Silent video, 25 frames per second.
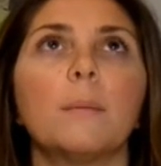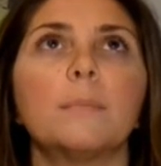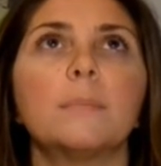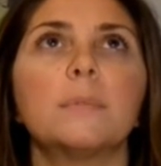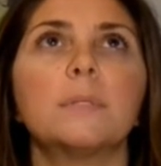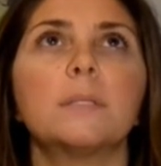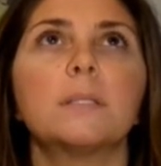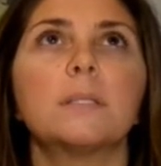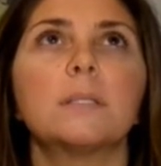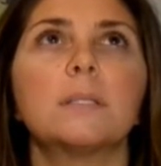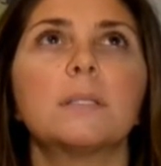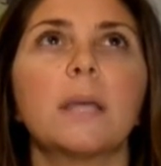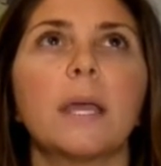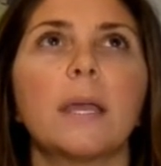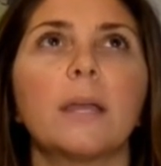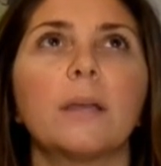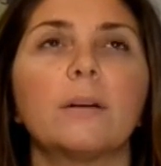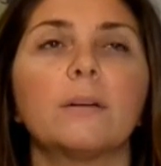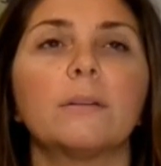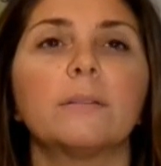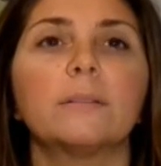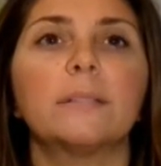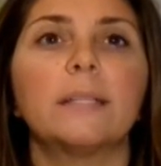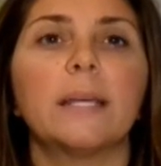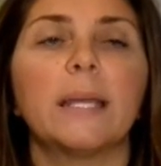
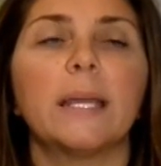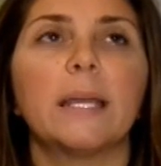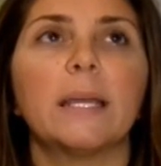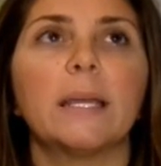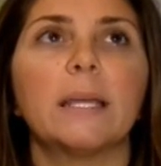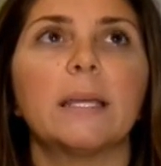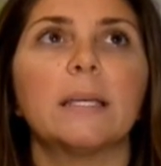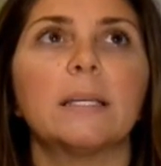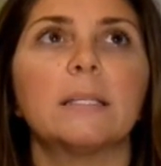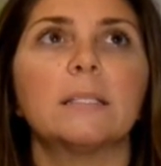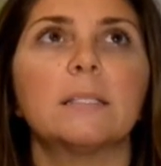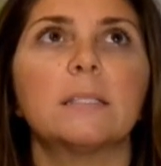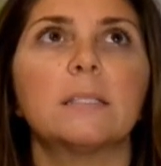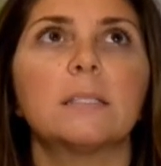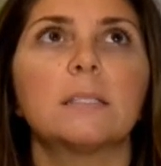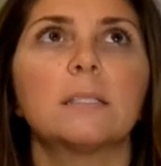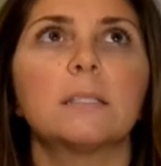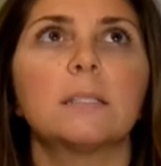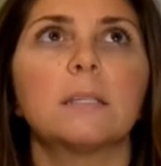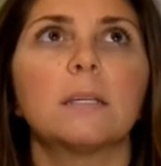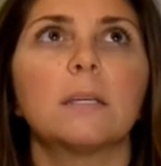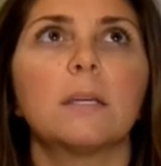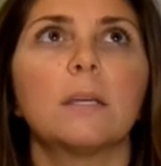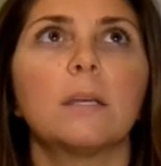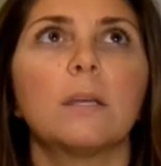cycle
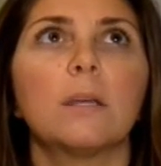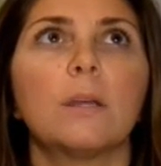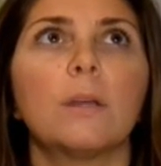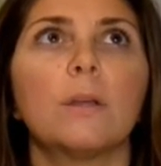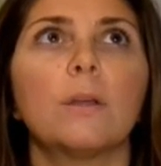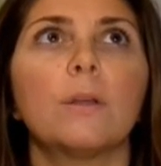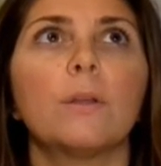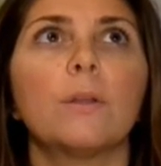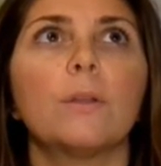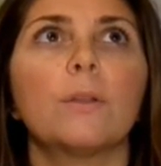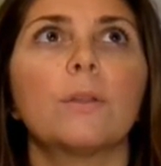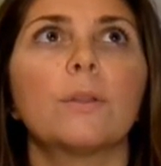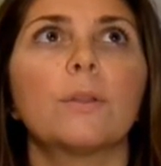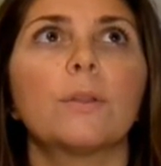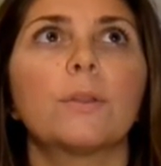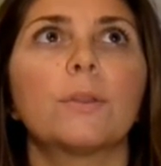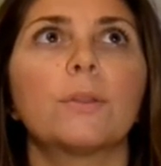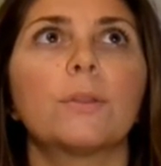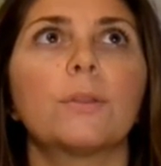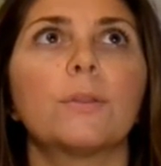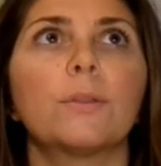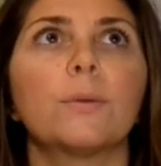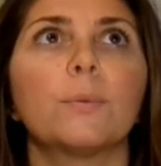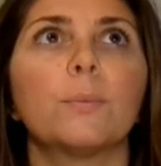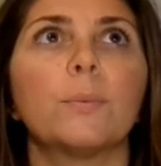days
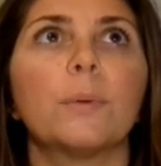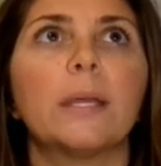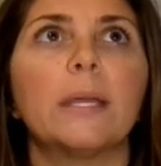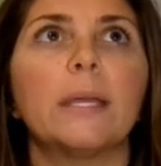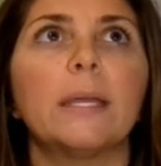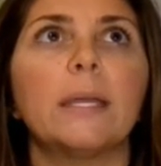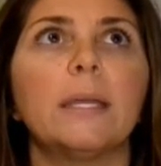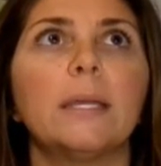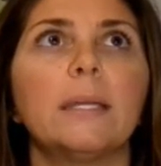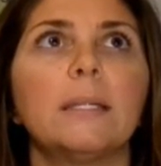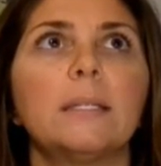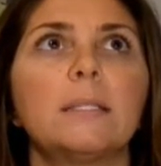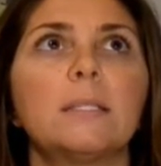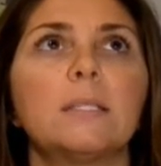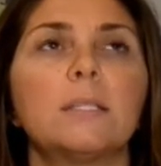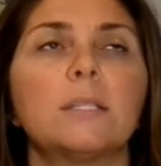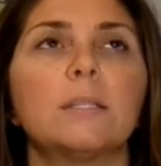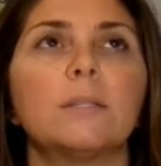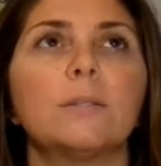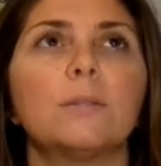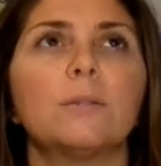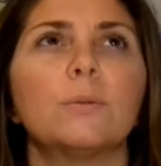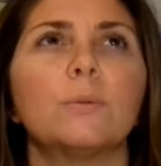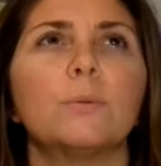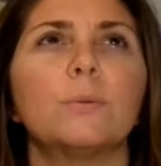3
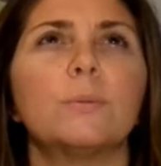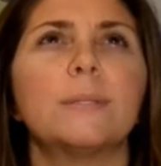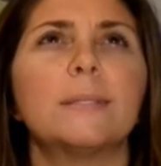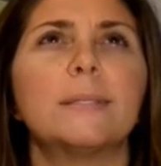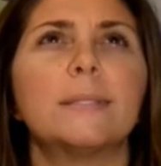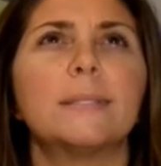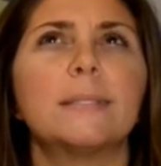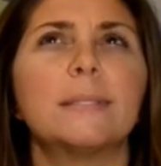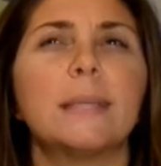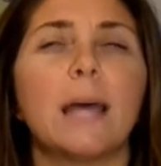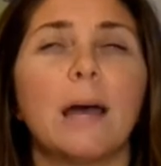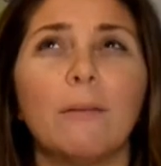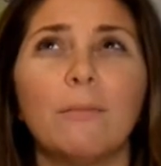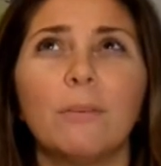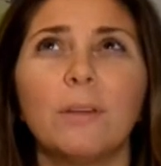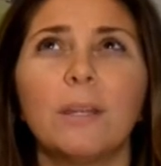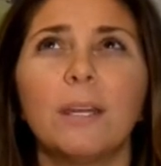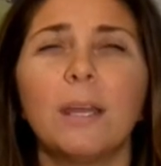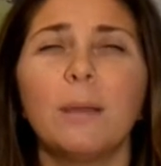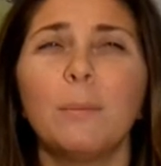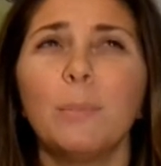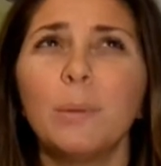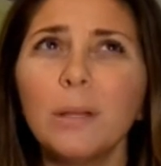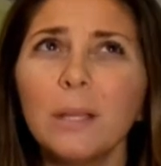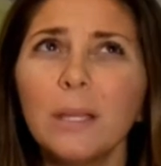to 7,
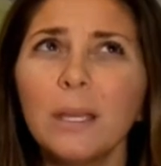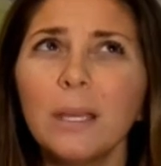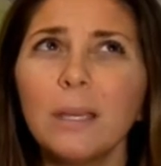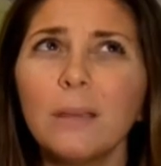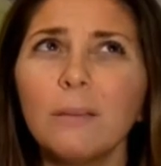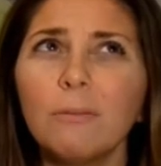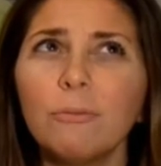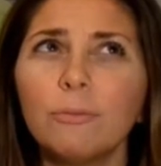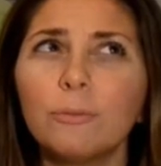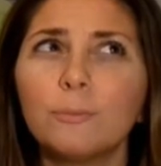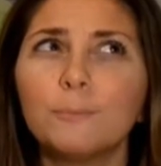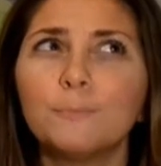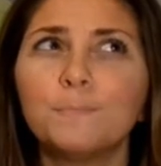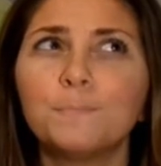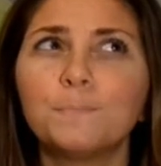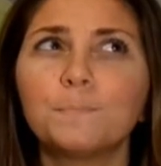I believe.